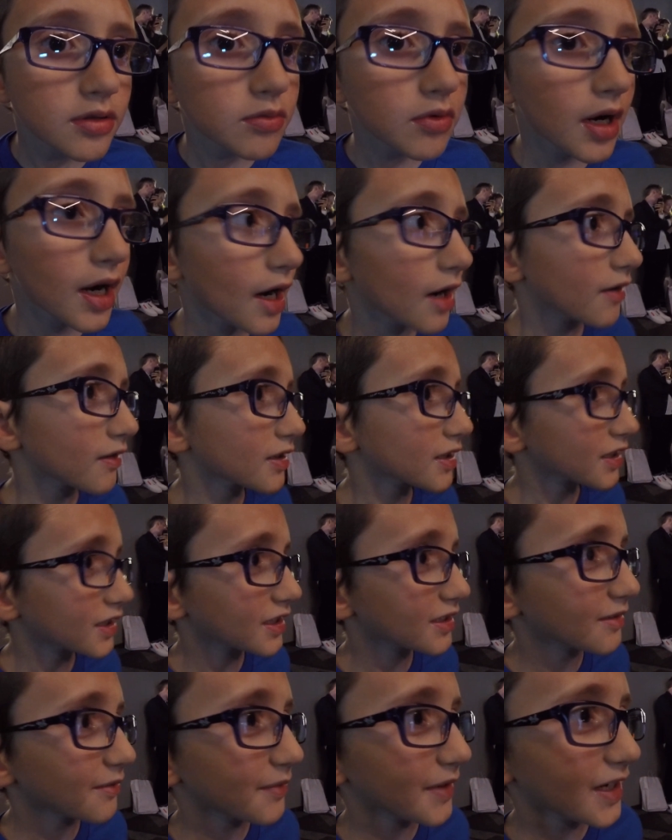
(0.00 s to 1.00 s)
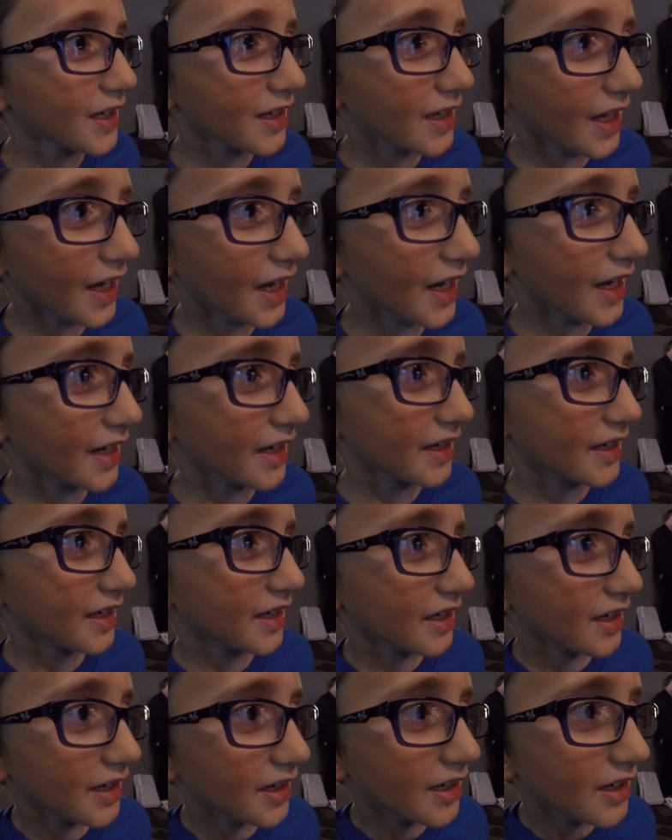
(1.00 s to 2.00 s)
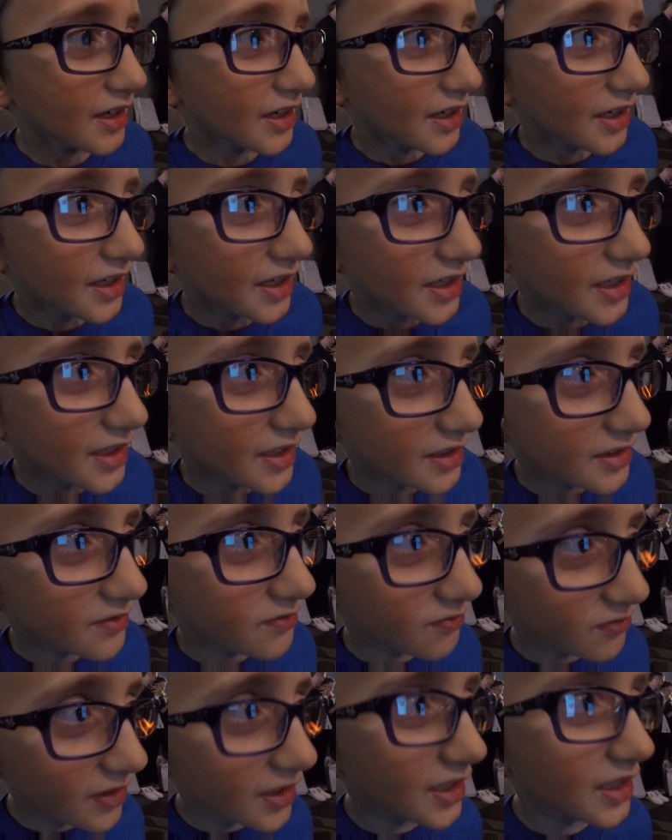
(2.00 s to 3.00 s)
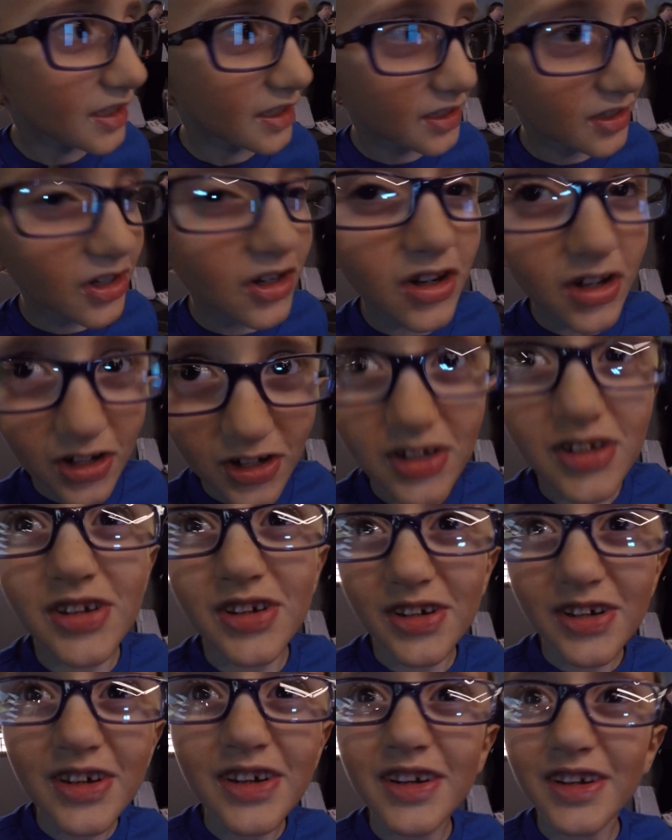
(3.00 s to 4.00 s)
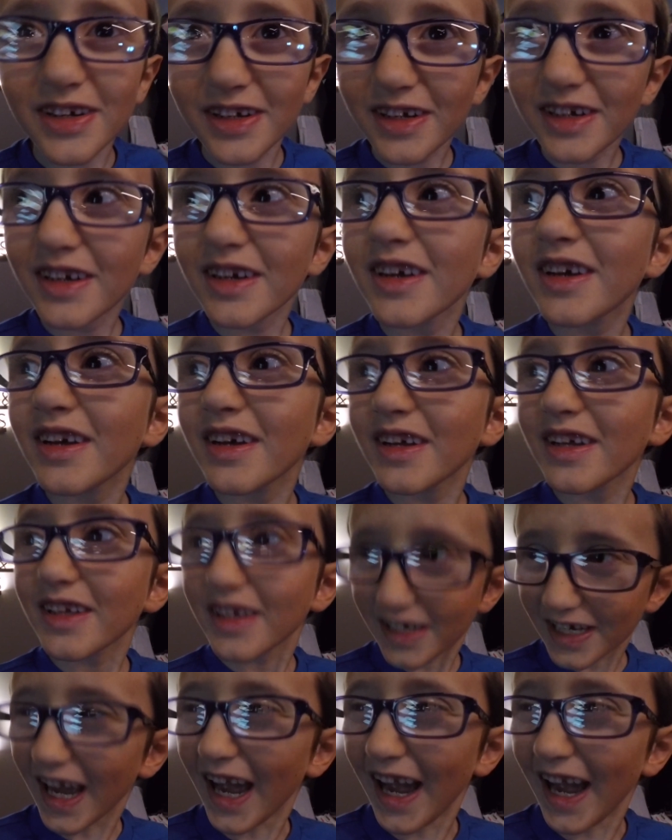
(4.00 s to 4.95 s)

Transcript: Well, it's going to be like really good. You think it's going to be good?